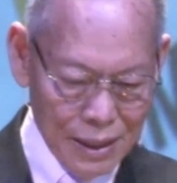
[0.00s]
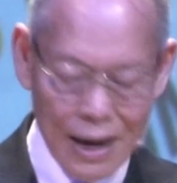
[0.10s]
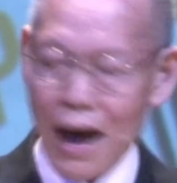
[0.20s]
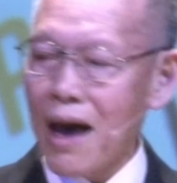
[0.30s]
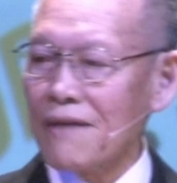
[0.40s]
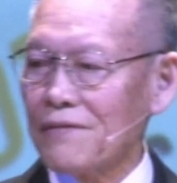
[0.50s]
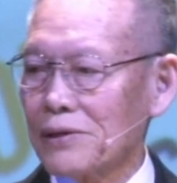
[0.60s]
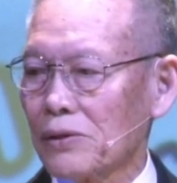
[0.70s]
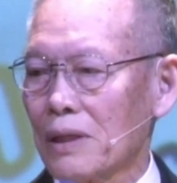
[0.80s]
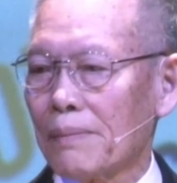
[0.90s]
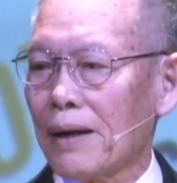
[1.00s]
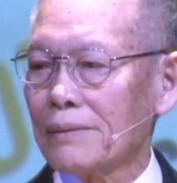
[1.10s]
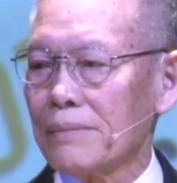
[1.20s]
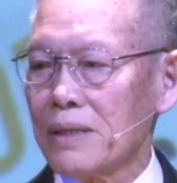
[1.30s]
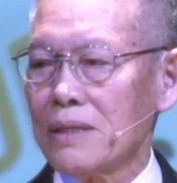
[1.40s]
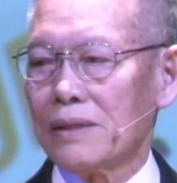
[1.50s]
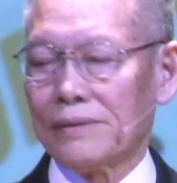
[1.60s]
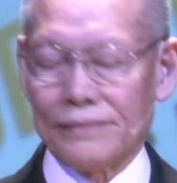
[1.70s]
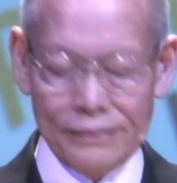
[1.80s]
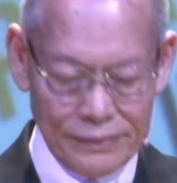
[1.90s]
life is all about
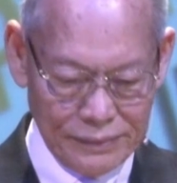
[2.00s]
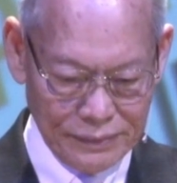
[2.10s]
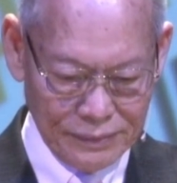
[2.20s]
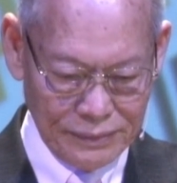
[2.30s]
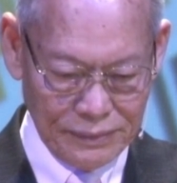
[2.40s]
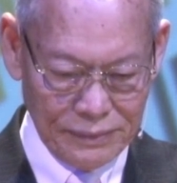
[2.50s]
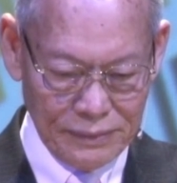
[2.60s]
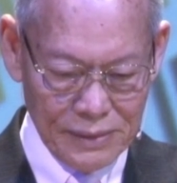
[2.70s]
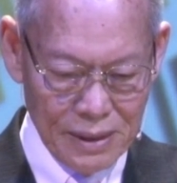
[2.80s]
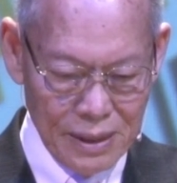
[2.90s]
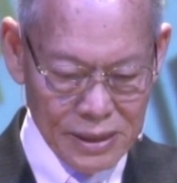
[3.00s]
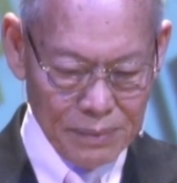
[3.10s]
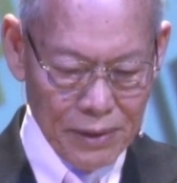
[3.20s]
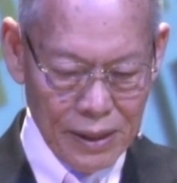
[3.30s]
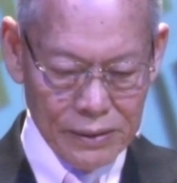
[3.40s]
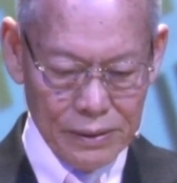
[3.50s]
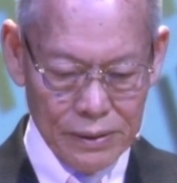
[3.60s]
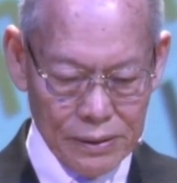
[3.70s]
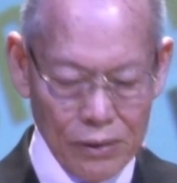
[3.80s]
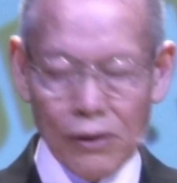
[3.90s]
me. It's about
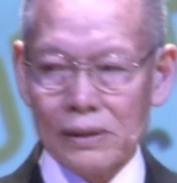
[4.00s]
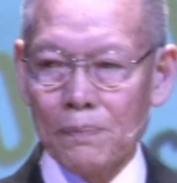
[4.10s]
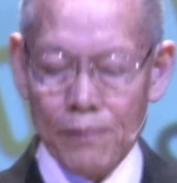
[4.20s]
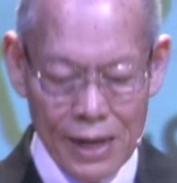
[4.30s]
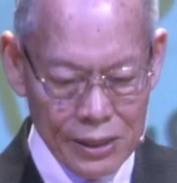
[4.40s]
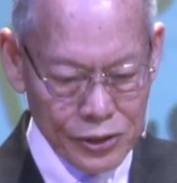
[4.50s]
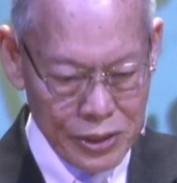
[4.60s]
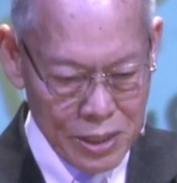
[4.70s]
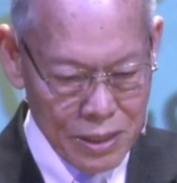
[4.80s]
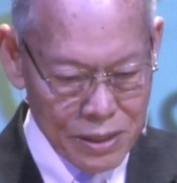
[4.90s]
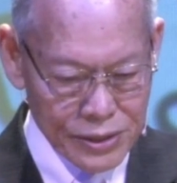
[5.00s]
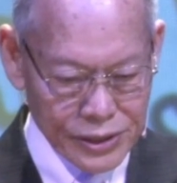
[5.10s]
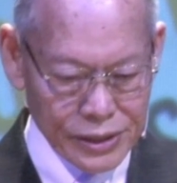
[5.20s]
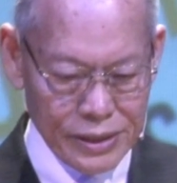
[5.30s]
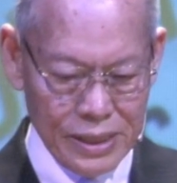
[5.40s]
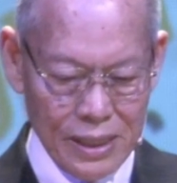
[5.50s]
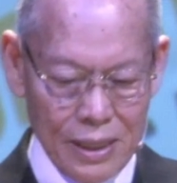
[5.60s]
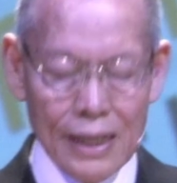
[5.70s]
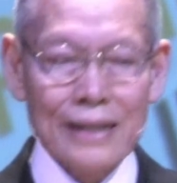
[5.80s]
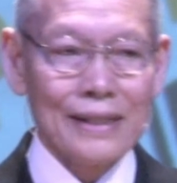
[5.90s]
all the pleasures
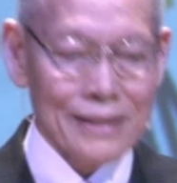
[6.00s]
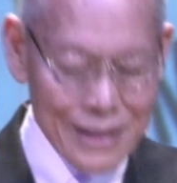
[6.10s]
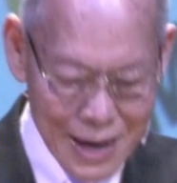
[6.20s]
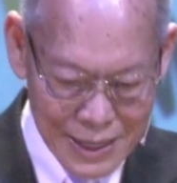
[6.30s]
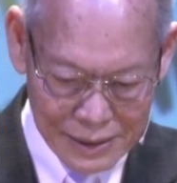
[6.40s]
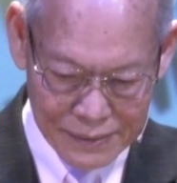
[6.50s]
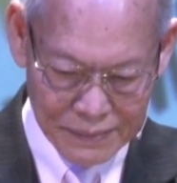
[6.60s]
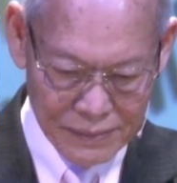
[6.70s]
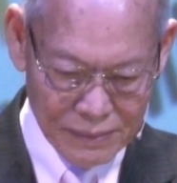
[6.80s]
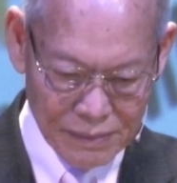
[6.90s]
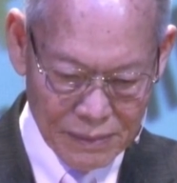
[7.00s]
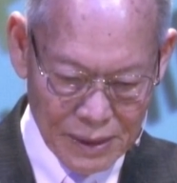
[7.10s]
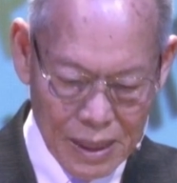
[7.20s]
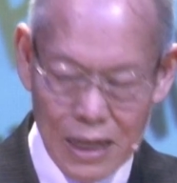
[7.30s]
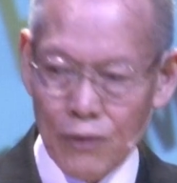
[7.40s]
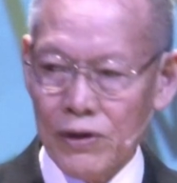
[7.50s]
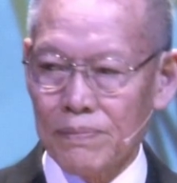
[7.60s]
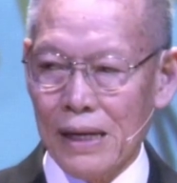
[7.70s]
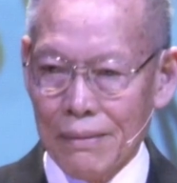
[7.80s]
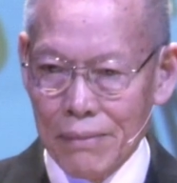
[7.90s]
I can get with
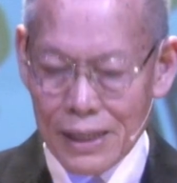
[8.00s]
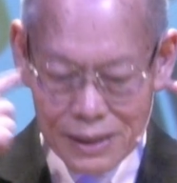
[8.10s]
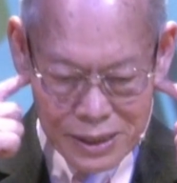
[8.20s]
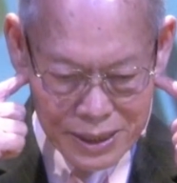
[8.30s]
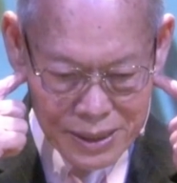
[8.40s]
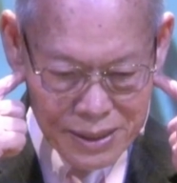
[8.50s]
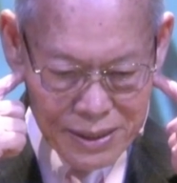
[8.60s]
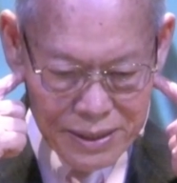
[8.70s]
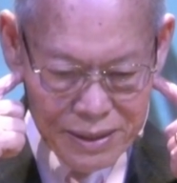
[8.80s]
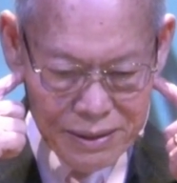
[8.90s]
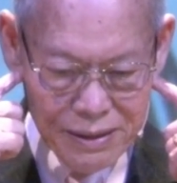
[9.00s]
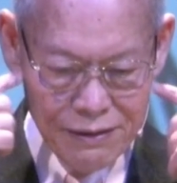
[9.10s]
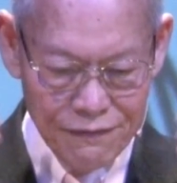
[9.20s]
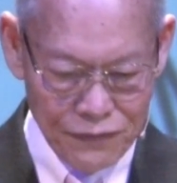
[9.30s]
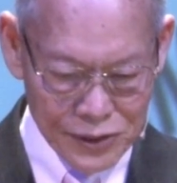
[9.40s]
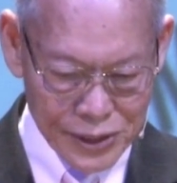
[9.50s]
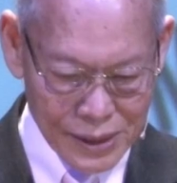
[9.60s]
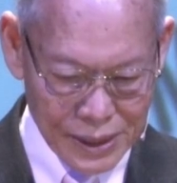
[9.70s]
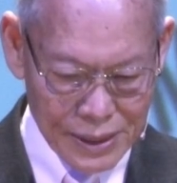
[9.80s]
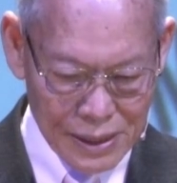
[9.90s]
my mental,
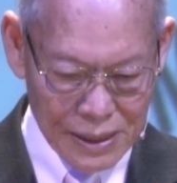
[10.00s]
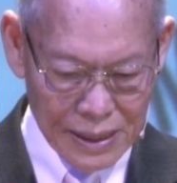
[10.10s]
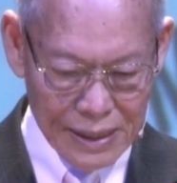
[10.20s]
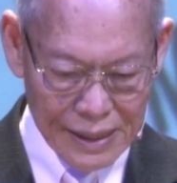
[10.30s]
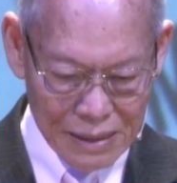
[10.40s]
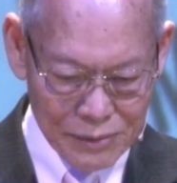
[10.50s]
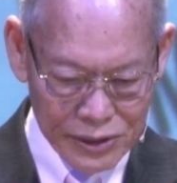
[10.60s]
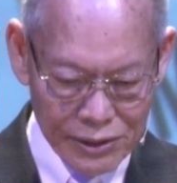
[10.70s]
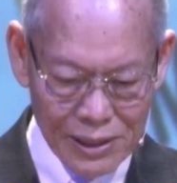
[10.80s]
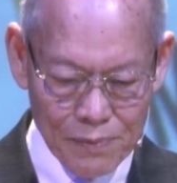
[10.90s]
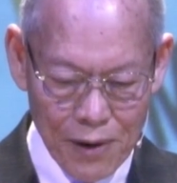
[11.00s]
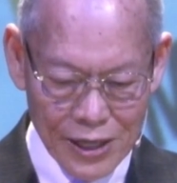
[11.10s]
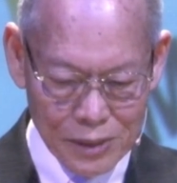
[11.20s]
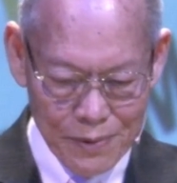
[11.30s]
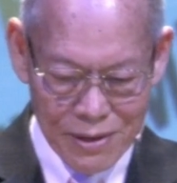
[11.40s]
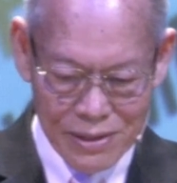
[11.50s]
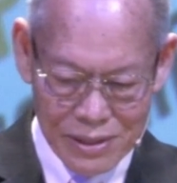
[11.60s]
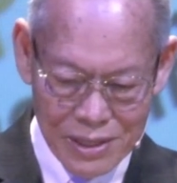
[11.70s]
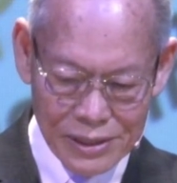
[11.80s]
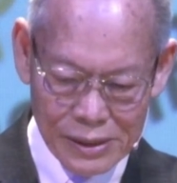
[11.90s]
physical, and material
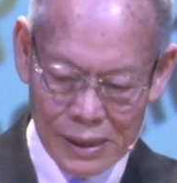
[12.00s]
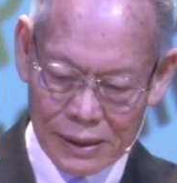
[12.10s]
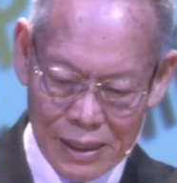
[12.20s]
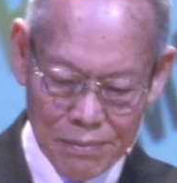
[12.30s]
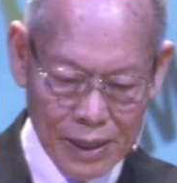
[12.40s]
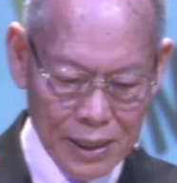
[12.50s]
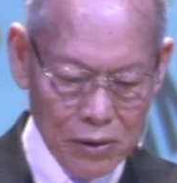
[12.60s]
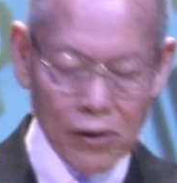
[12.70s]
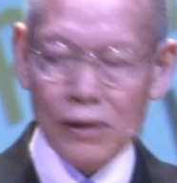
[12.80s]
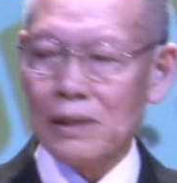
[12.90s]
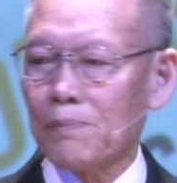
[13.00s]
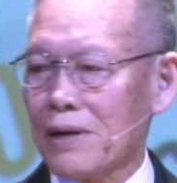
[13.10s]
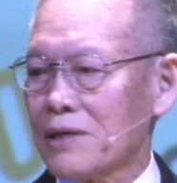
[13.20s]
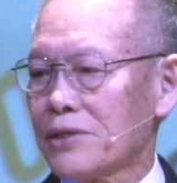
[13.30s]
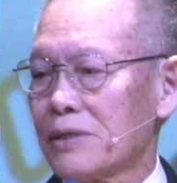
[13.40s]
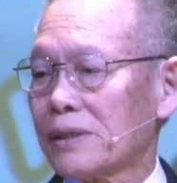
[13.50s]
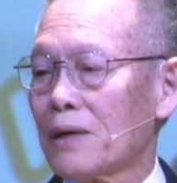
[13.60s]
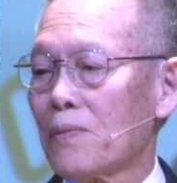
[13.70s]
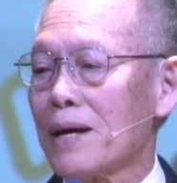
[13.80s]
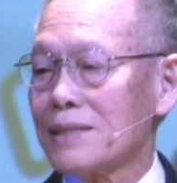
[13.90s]
prosperities that can buy all the pleasures
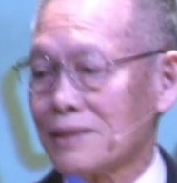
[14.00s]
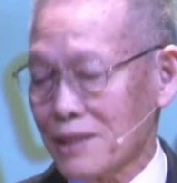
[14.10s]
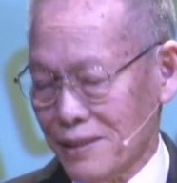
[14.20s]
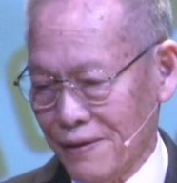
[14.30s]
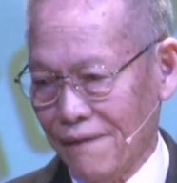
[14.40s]
I want.